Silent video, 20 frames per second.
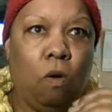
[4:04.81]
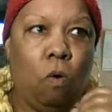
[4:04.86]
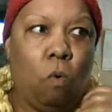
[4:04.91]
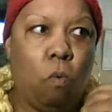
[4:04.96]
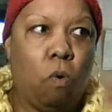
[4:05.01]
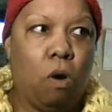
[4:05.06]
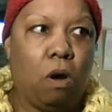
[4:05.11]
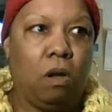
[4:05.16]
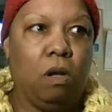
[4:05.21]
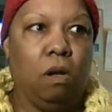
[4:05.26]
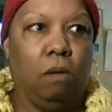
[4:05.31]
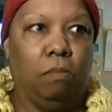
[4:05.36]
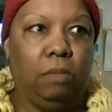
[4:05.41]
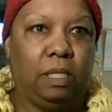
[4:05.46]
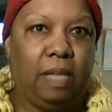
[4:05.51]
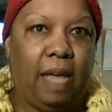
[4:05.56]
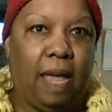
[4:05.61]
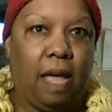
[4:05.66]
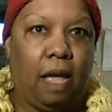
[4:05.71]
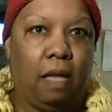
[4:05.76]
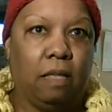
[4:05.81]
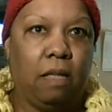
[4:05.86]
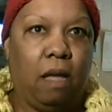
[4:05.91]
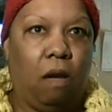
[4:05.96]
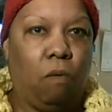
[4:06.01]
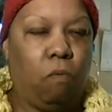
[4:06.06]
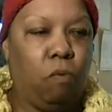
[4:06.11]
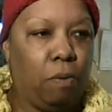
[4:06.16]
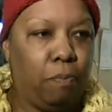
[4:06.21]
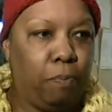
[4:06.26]
What comes out,
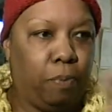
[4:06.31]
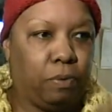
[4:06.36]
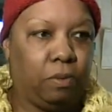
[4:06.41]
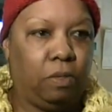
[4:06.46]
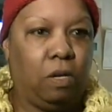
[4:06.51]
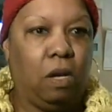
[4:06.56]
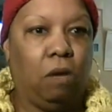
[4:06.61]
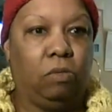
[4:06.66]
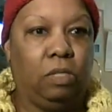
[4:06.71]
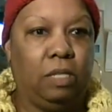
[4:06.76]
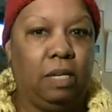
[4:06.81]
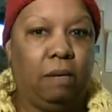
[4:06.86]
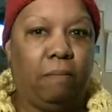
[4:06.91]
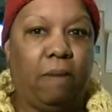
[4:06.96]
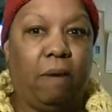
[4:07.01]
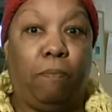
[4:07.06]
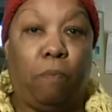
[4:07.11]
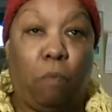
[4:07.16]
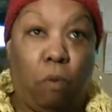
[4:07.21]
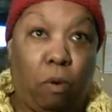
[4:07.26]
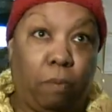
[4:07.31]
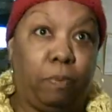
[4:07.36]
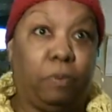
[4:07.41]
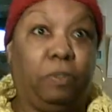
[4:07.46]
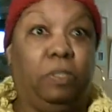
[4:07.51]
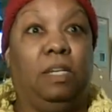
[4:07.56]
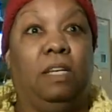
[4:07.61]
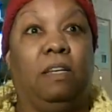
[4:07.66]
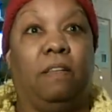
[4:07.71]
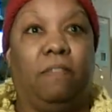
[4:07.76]
not what goes in, but what
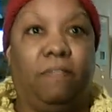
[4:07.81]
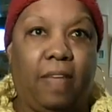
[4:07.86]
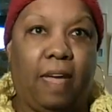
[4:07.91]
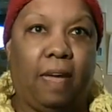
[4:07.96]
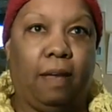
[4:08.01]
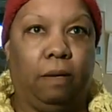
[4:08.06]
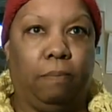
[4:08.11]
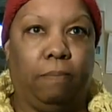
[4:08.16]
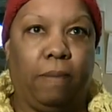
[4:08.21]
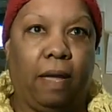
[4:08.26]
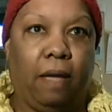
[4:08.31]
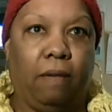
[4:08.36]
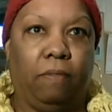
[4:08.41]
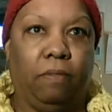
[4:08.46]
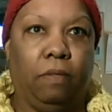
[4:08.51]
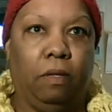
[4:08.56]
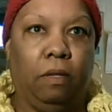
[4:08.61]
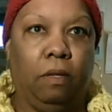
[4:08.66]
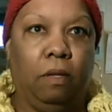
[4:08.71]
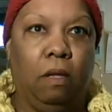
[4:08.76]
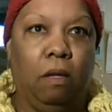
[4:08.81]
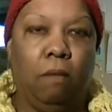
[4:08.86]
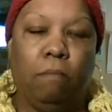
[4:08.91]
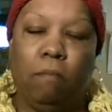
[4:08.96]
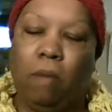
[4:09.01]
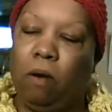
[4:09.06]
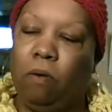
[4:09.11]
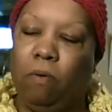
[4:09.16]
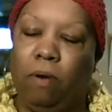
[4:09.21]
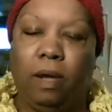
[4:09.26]
proceedeth out of the mouth.
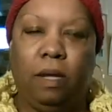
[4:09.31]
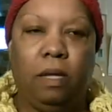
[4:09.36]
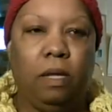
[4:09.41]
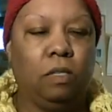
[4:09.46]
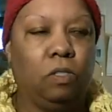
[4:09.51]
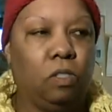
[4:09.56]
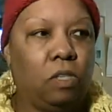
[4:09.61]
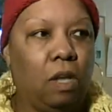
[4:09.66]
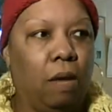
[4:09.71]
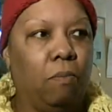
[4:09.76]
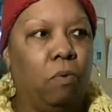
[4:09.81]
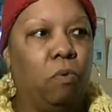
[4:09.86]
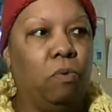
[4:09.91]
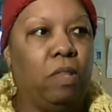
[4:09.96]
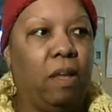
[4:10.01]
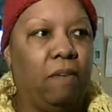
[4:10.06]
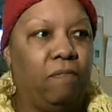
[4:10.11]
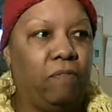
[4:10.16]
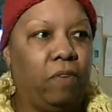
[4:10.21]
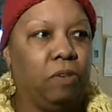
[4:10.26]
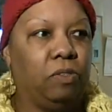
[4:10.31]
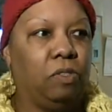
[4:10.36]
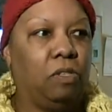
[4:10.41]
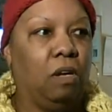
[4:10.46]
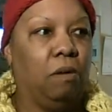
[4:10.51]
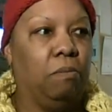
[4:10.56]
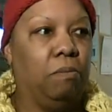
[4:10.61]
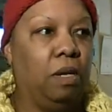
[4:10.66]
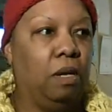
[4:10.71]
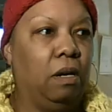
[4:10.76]
My grandkids told me when they first
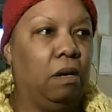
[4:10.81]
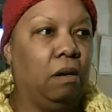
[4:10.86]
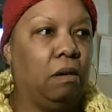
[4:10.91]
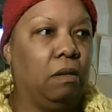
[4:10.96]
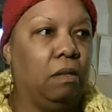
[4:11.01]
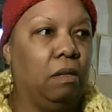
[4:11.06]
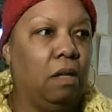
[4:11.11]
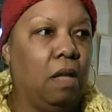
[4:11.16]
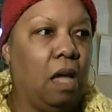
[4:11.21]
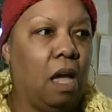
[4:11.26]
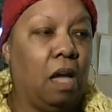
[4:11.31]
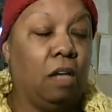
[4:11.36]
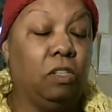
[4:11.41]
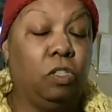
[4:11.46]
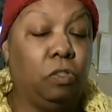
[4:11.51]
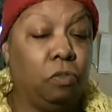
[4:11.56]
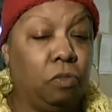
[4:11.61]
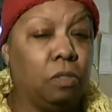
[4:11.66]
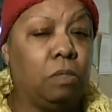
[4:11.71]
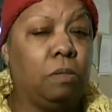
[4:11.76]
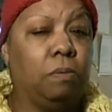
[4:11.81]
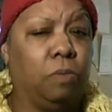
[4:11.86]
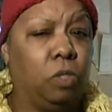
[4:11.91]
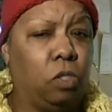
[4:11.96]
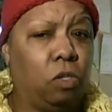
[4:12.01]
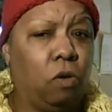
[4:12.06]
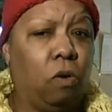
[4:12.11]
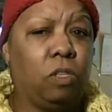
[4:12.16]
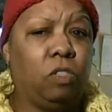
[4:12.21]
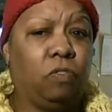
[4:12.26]
come here, I was using some
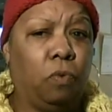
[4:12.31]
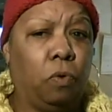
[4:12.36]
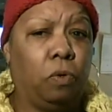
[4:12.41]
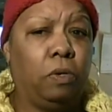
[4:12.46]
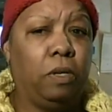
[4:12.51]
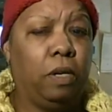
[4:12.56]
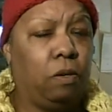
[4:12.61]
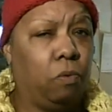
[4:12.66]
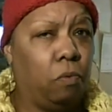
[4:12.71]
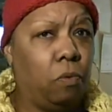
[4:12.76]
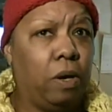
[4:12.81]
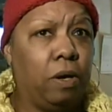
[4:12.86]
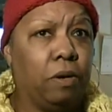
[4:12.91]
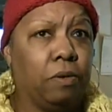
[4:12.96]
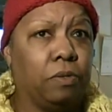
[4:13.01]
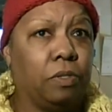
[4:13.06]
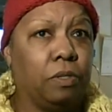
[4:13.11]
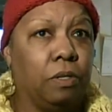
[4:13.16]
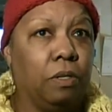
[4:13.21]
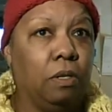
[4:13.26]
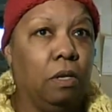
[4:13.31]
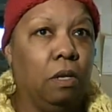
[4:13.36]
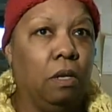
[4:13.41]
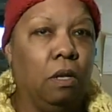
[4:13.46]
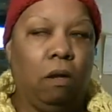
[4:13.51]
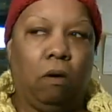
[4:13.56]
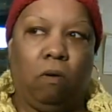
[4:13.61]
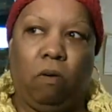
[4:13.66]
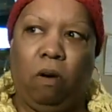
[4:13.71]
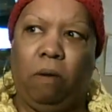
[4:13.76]
choice four-letter words.
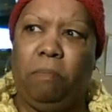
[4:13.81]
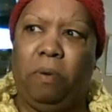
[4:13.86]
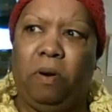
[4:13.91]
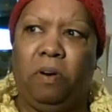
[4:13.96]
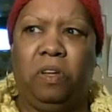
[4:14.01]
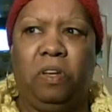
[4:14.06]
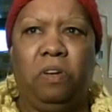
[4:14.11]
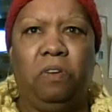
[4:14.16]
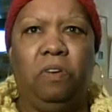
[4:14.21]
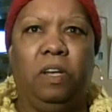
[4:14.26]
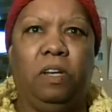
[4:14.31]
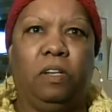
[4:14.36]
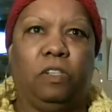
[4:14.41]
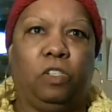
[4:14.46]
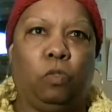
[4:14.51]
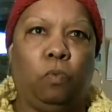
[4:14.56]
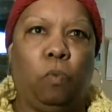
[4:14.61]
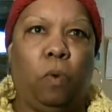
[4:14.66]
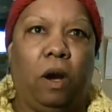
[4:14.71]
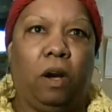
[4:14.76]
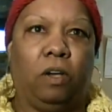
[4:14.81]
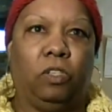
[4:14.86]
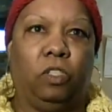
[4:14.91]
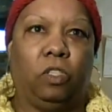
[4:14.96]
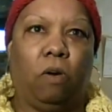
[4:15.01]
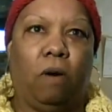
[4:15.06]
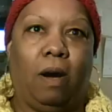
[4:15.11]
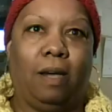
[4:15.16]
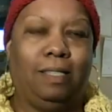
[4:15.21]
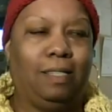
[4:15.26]
Grandbranny, you need a swear
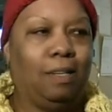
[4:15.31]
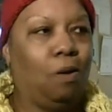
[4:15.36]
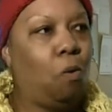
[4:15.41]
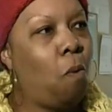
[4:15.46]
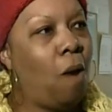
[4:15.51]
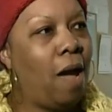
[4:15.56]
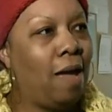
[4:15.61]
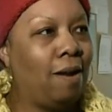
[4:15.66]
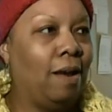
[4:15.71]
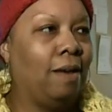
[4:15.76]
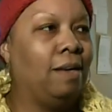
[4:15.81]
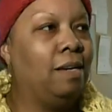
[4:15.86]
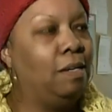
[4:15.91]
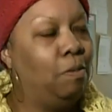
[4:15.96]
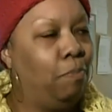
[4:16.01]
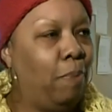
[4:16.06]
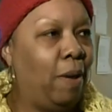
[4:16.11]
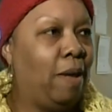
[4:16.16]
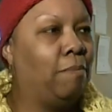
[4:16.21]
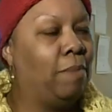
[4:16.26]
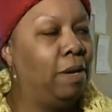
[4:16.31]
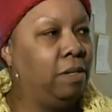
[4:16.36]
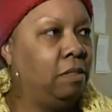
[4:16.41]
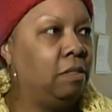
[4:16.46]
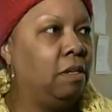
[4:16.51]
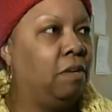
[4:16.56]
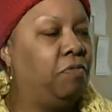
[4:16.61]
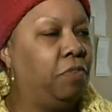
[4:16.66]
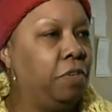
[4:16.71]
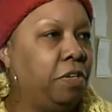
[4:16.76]
jar. I said, why do I need to pay
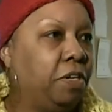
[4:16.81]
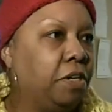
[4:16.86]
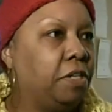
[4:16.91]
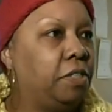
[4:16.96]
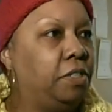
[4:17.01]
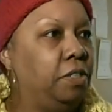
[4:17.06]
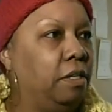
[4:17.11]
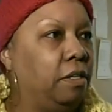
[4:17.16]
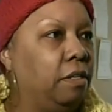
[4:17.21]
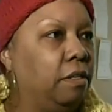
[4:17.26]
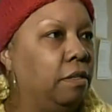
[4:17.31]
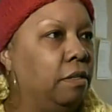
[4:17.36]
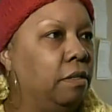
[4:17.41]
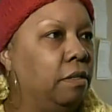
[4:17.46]
myself for cussing?